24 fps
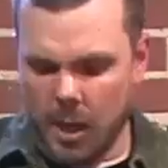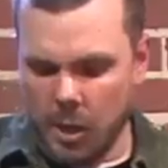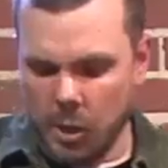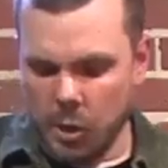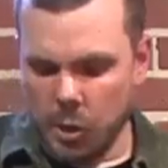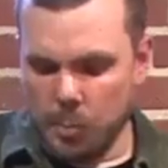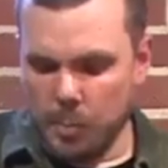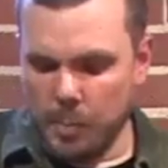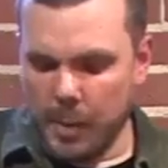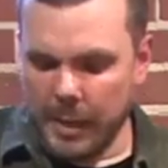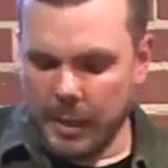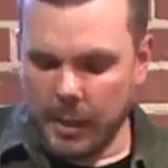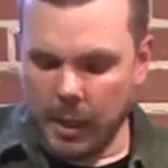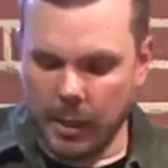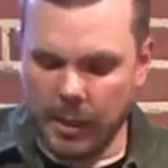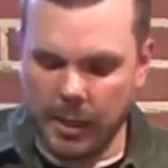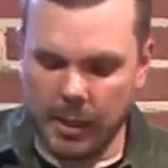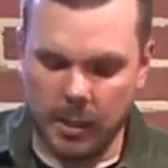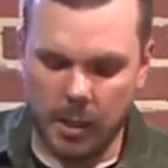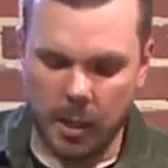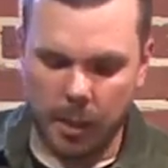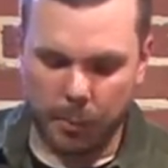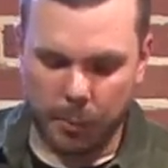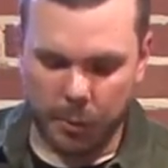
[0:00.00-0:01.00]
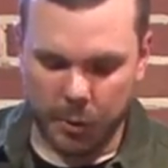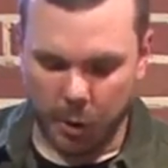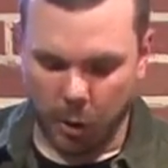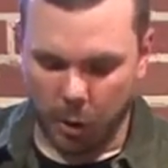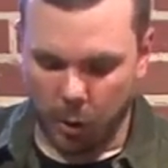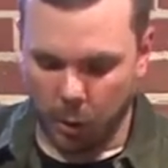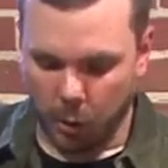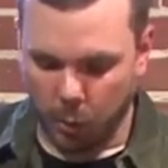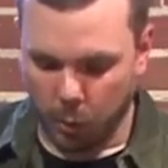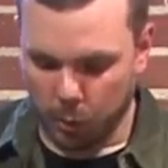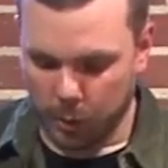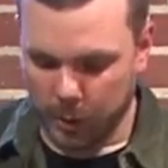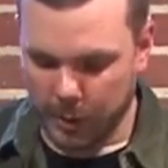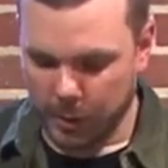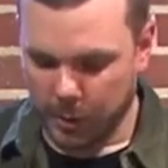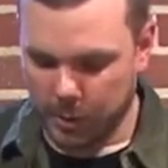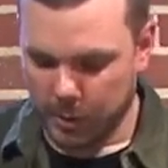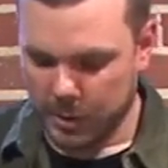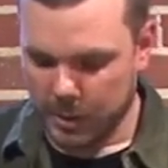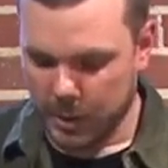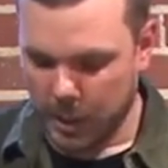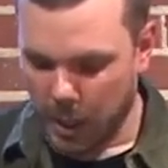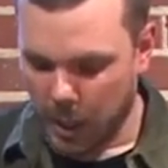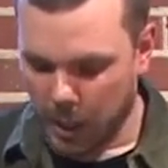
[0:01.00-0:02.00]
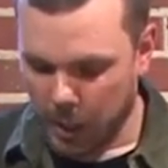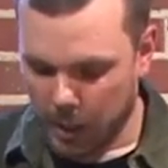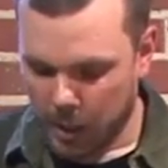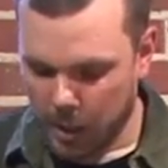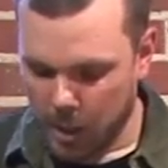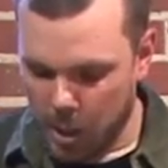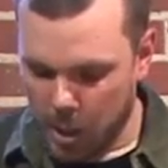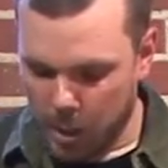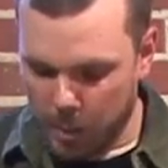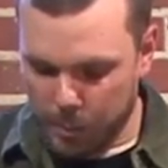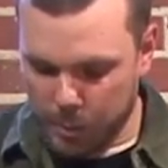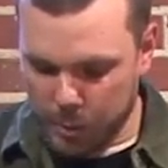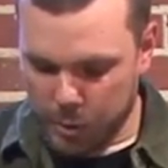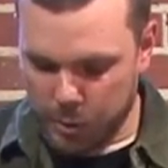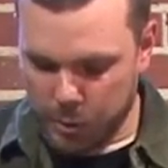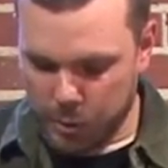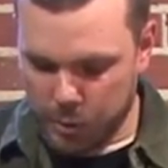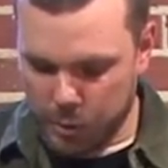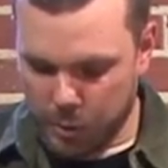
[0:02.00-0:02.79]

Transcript: You may not end up with a hole in your sock, but you